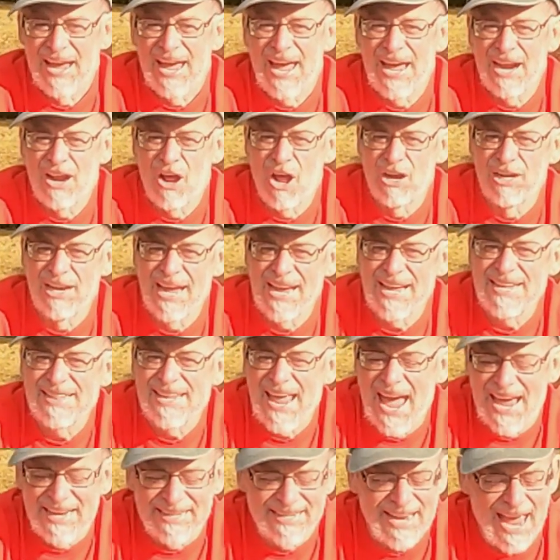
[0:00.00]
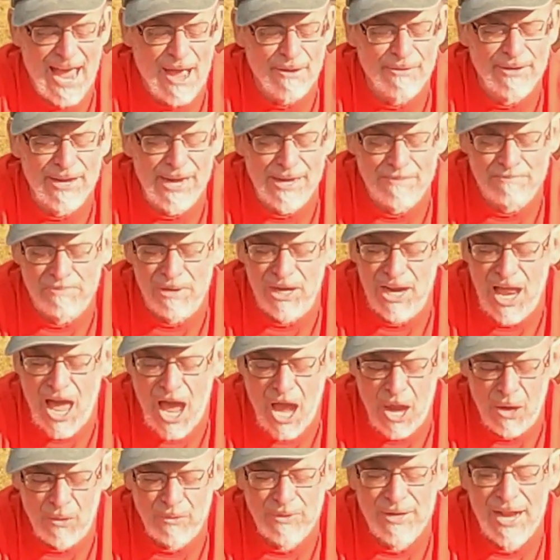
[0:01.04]
And I'll link that down here
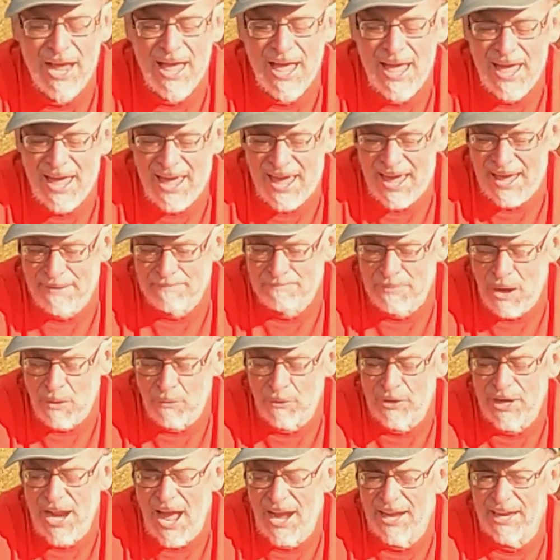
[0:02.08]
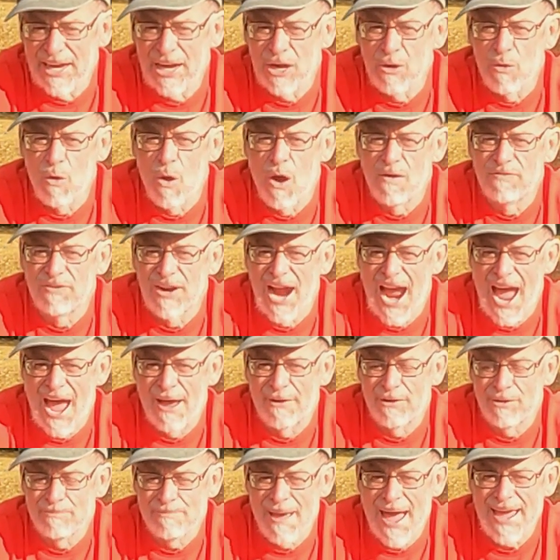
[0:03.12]
below but we're not going to go over
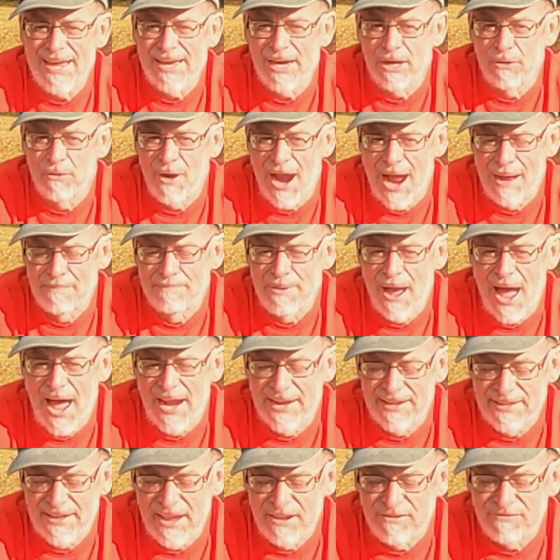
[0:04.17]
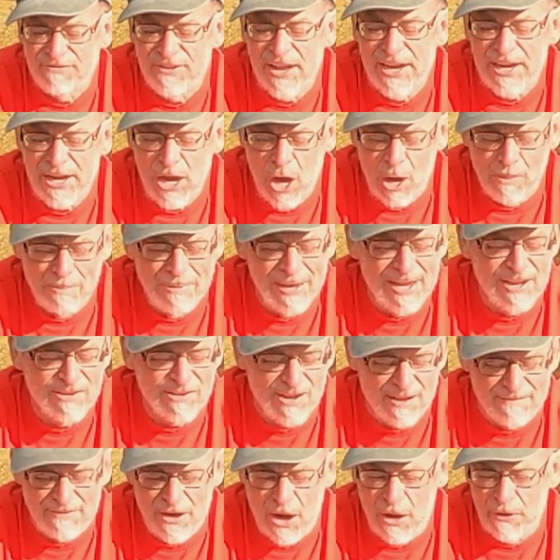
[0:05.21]
how to make a ground pod in this video
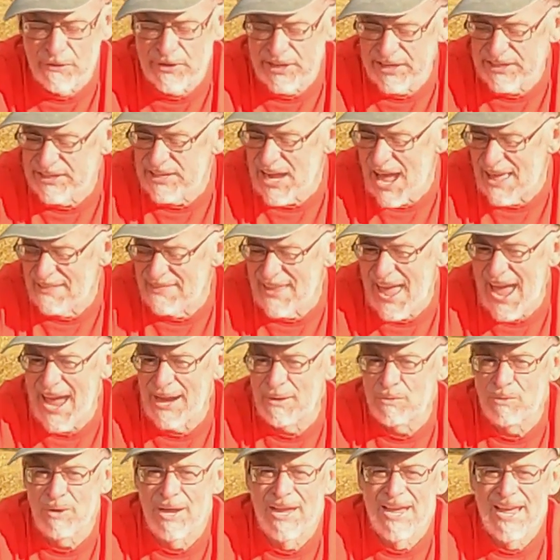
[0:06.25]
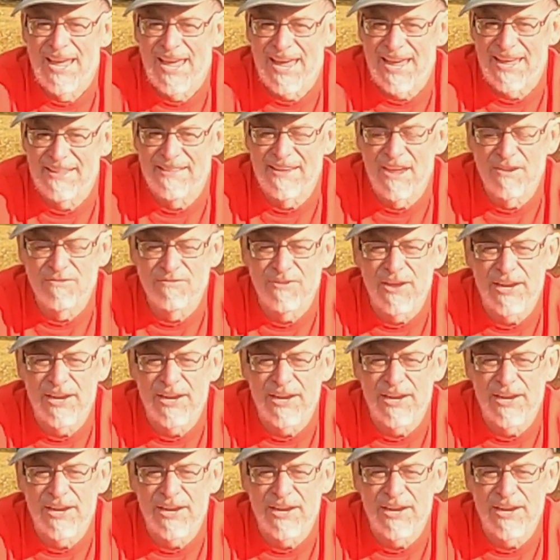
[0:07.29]
because I've already done that. In this